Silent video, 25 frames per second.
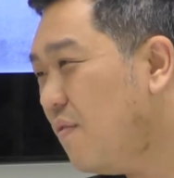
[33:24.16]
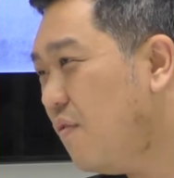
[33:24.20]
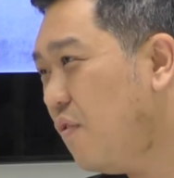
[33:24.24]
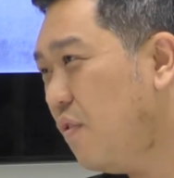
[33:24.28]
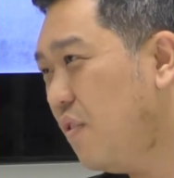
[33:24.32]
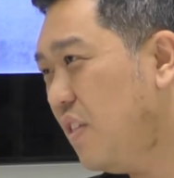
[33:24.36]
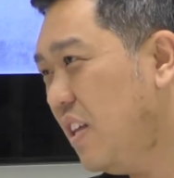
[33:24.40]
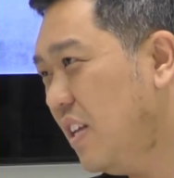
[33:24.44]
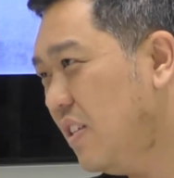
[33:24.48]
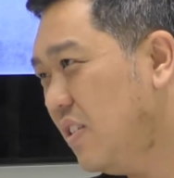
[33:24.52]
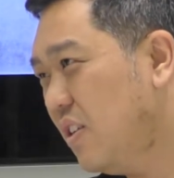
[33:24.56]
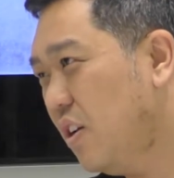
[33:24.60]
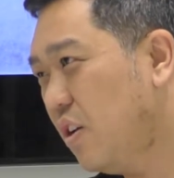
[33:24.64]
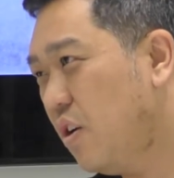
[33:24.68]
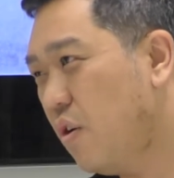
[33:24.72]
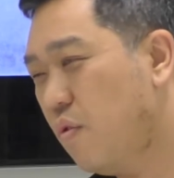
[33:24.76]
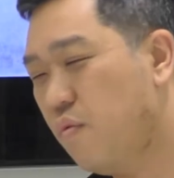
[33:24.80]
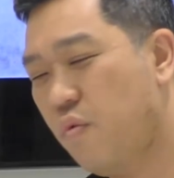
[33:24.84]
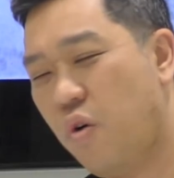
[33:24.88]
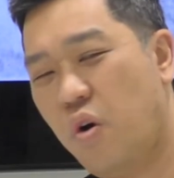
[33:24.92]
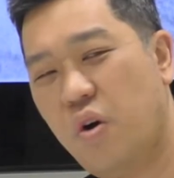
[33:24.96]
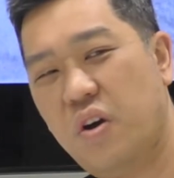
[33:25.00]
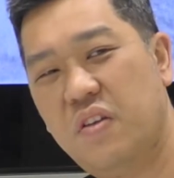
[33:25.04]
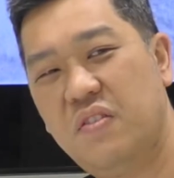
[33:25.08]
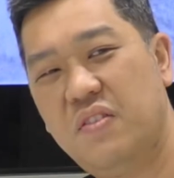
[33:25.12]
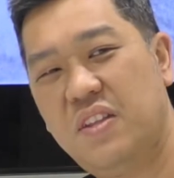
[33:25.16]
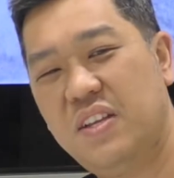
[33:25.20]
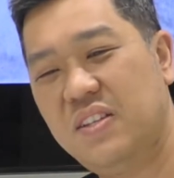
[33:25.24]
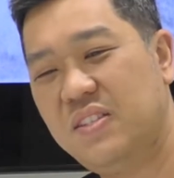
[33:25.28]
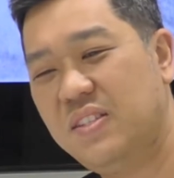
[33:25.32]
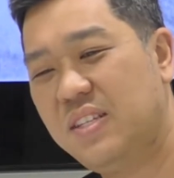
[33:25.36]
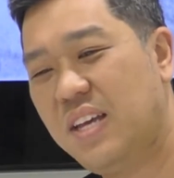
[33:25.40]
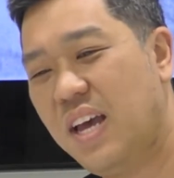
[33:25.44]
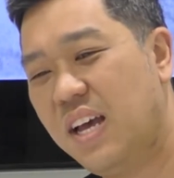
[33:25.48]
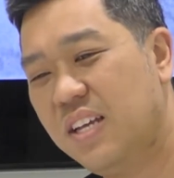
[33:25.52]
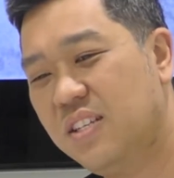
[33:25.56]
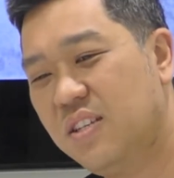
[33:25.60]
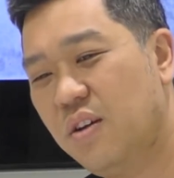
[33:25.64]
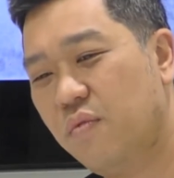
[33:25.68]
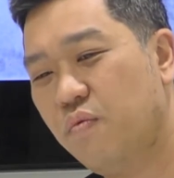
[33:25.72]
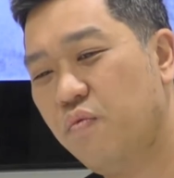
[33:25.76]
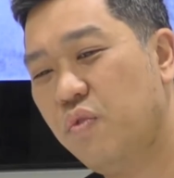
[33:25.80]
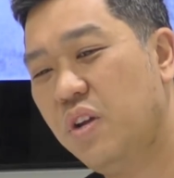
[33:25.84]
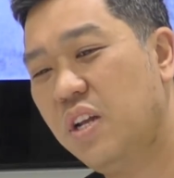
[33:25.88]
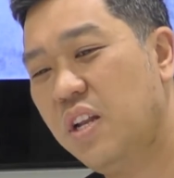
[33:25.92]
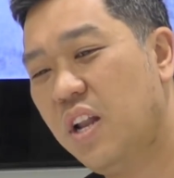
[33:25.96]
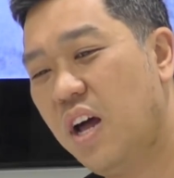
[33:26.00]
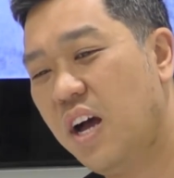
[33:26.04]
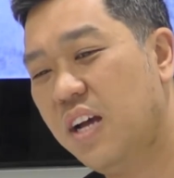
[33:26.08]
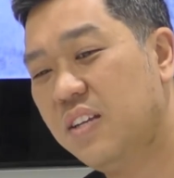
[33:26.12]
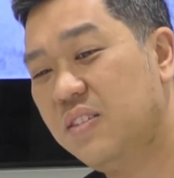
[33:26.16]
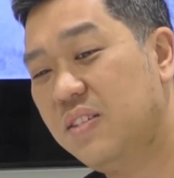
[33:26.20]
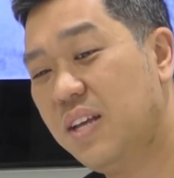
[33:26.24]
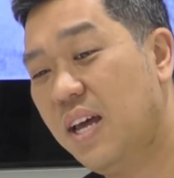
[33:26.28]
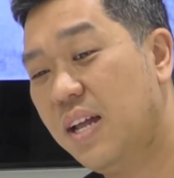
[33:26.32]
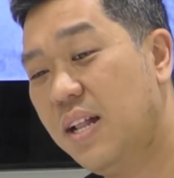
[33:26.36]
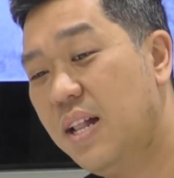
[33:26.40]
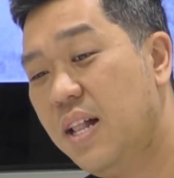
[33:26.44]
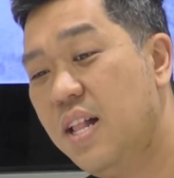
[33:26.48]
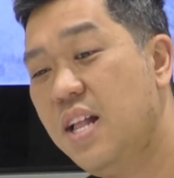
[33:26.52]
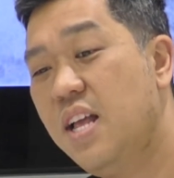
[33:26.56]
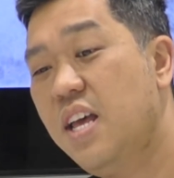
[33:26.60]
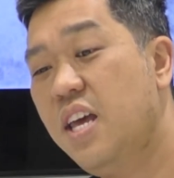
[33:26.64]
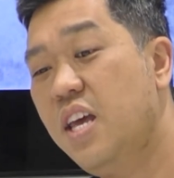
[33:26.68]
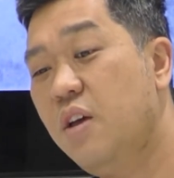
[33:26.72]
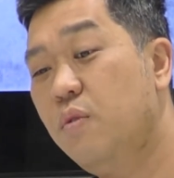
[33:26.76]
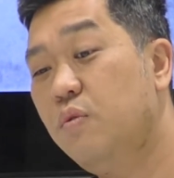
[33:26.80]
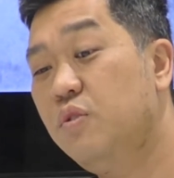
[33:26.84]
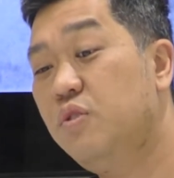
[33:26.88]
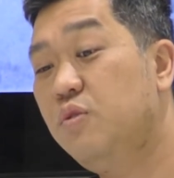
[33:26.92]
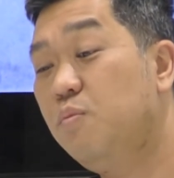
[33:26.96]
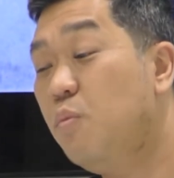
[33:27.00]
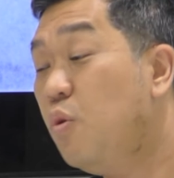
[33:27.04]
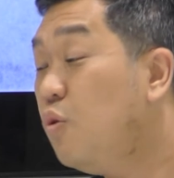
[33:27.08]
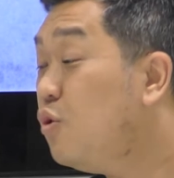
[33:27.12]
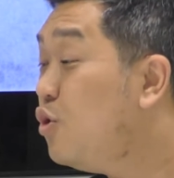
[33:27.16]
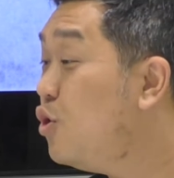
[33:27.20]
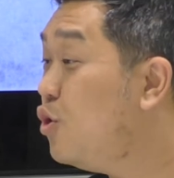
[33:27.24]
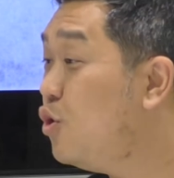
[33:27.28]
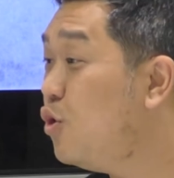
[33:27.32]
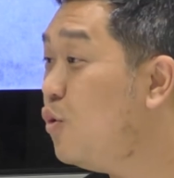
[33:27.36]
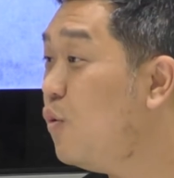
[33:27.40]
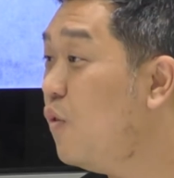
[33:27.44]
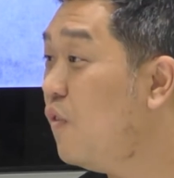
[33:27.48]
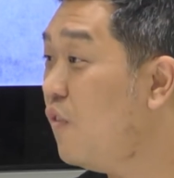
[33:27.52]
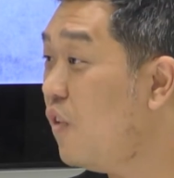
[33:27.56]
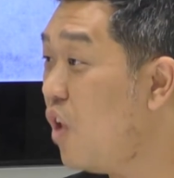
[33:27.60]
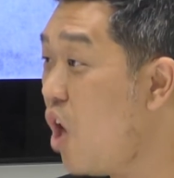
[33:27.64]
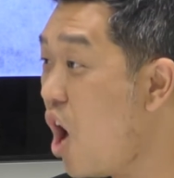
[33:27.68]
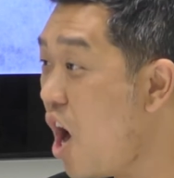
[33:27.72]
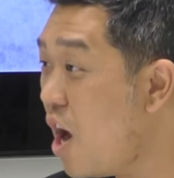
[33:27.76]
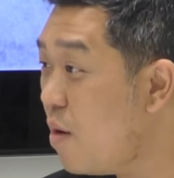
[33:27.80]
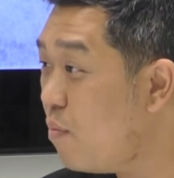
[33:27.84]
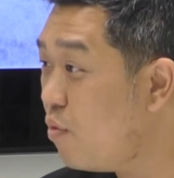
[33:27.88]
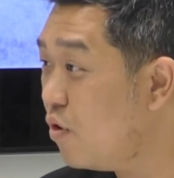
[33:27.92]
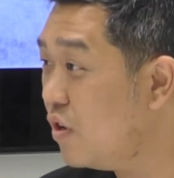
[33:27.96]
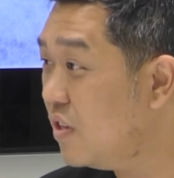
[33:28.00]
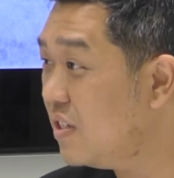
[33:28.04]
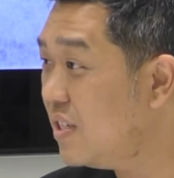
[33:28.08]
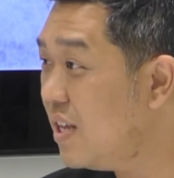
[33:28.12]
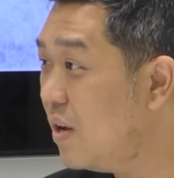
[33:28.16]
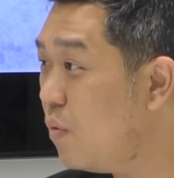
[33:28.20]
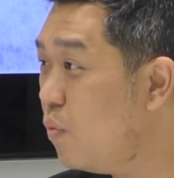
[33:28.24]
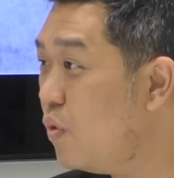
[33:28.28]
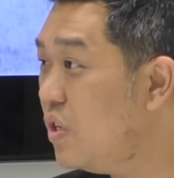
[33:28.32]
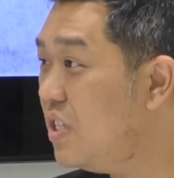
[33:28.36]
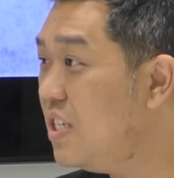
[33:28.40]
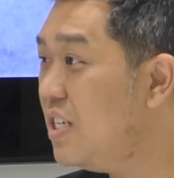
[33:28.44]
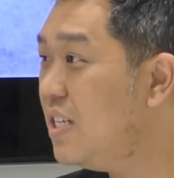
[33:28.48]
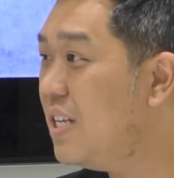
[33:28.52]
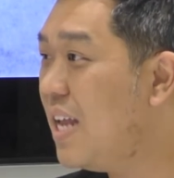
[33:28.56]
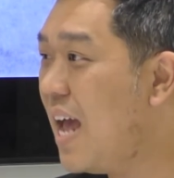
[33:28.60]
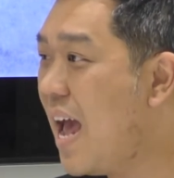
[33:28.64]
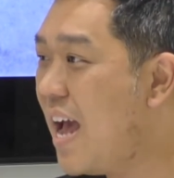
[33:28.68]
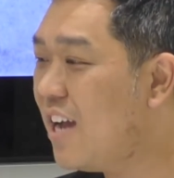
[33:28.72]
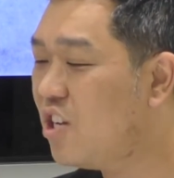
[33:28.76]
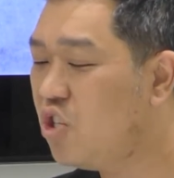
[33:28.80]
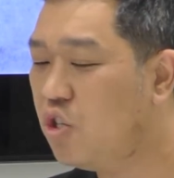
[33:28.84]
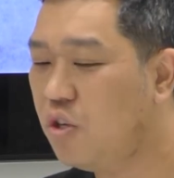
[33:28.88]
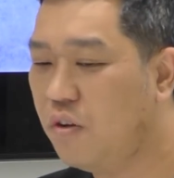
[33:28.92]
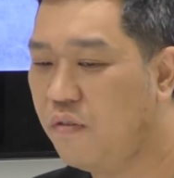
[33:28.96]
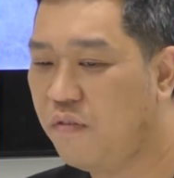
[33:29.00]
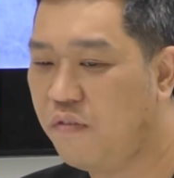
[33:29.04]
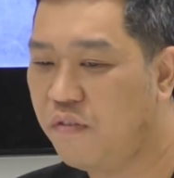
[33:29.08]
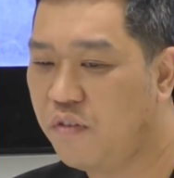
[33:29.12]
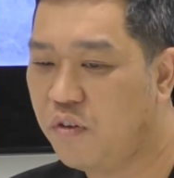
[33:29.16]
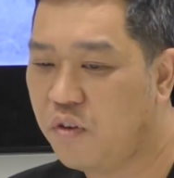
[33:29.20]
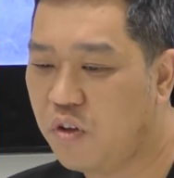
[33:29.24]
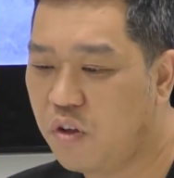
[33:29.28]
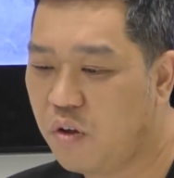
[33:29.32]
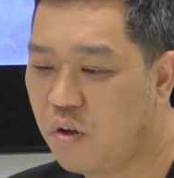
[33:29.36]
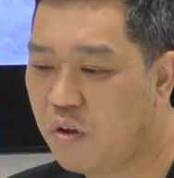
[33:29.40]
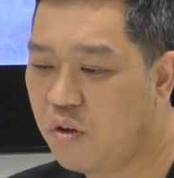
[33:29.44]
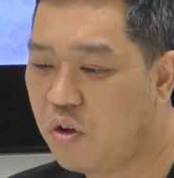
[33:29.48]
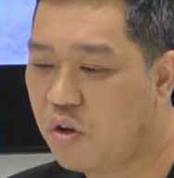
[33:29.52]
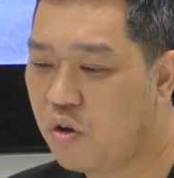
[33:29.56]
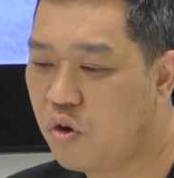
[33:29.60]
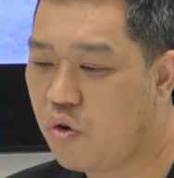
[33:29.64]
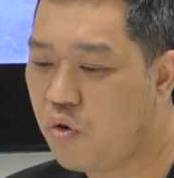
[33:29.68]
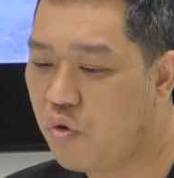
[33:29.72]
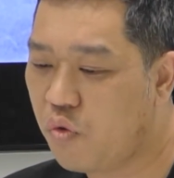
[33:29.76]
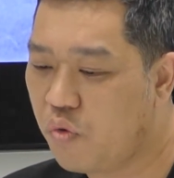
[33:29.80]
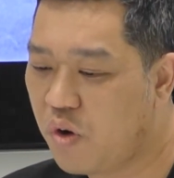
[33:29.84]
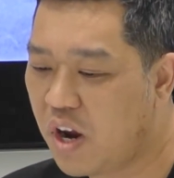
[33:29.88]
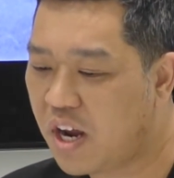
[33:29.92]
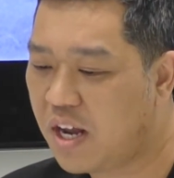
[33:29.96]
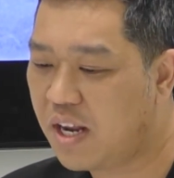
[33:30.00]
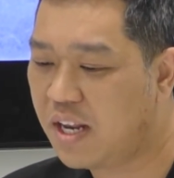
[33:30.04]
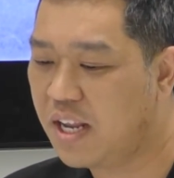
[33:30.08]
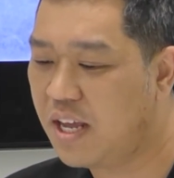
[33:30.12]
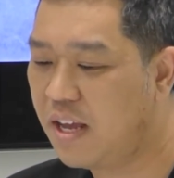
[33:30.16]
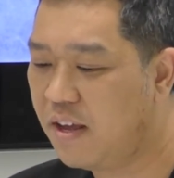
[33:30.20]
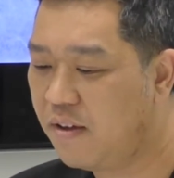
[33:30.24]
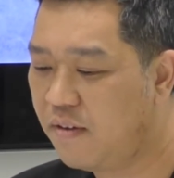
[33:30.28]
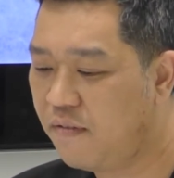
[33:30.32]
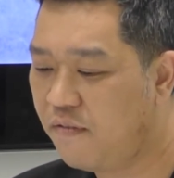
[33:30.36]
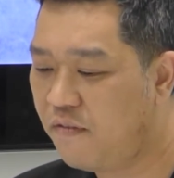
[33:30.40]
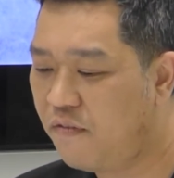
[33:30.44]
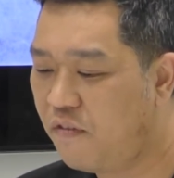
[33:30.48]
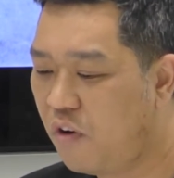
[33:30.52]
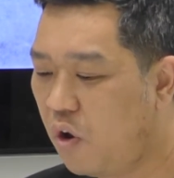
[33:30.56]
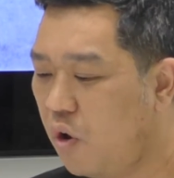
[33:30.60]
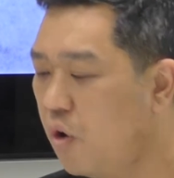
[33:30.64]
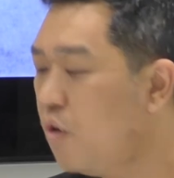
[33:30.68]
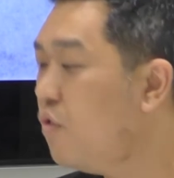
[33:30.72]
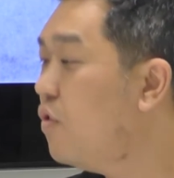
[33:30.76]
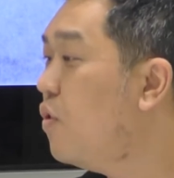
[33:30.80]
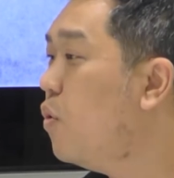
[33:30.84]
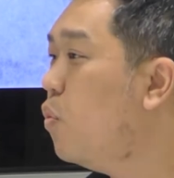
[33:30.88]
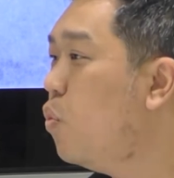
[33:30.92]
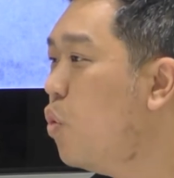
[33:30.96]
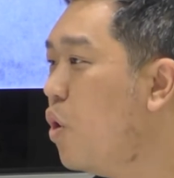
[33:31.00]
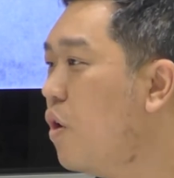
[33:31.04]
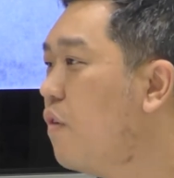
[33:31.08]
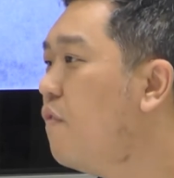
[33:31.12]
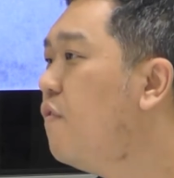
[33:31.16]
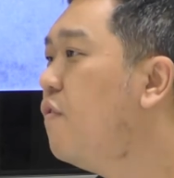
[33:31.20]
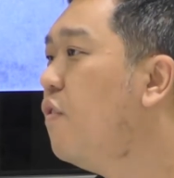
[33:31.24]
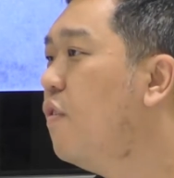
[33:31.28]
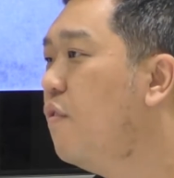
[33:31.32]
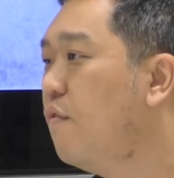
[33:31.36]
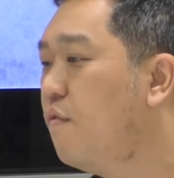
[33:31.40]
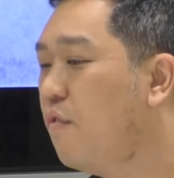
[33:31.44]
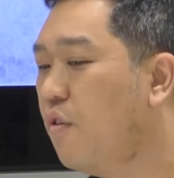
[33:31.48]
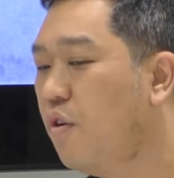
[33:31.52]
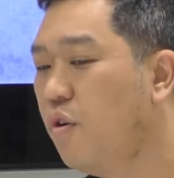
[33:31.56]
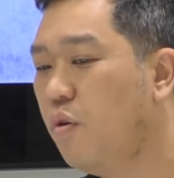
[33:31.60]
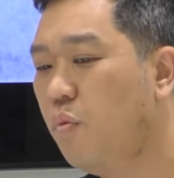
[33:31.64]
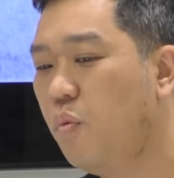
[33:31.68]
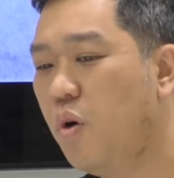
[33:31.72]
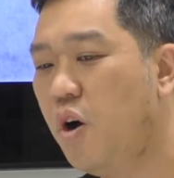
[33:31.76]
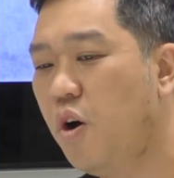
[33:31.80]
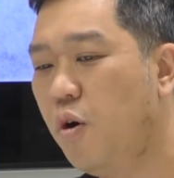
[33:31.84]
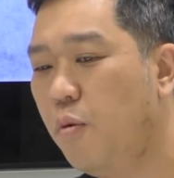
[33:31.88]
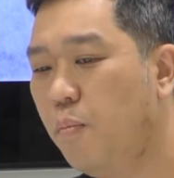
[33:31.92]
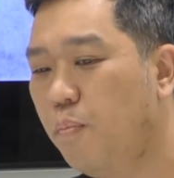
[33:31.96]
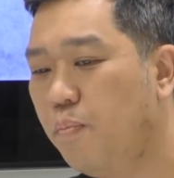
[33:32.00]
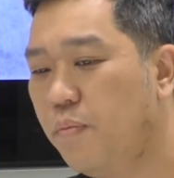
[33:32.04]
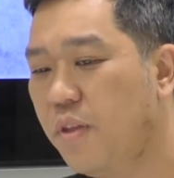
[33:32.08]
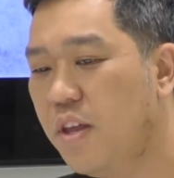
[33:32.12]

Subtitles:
things that go wrong. In this case, I realized that it was more to do with libraries, that we didn't actually correctly follow the workflow very well.